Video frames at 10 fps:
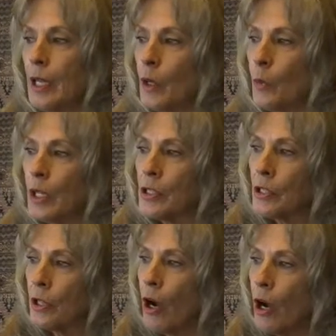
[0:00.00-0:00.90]
Once
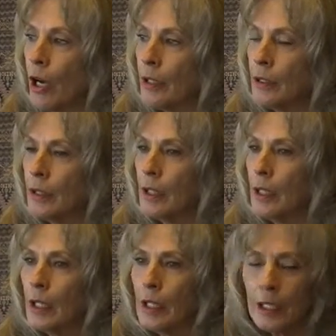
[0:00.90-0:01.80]
gone,
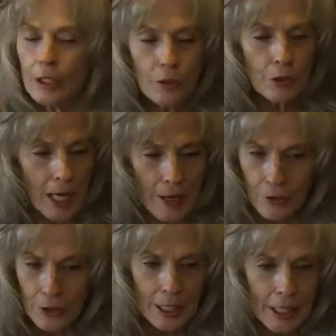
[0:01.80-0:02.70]
you're never
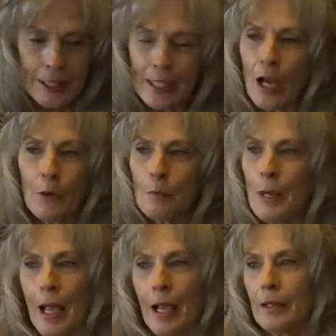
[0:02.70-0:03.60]
going to get that one
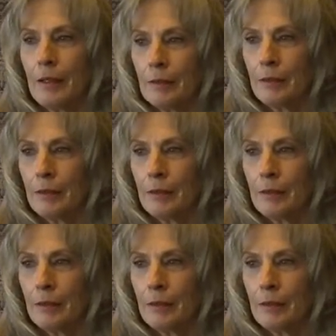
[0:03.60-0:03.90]
back.